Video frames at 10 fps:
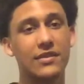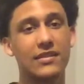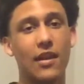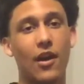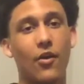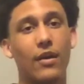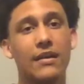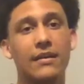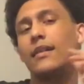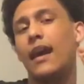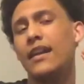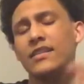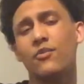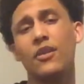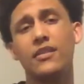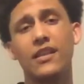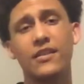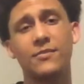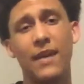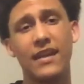So I just wanted to
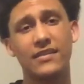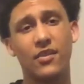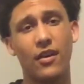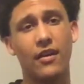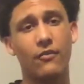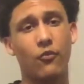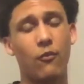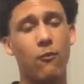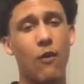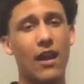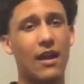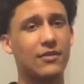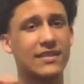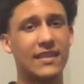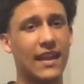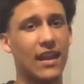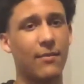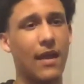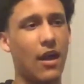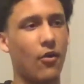touch base on what I was thinking
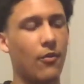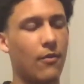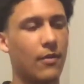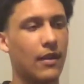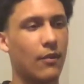about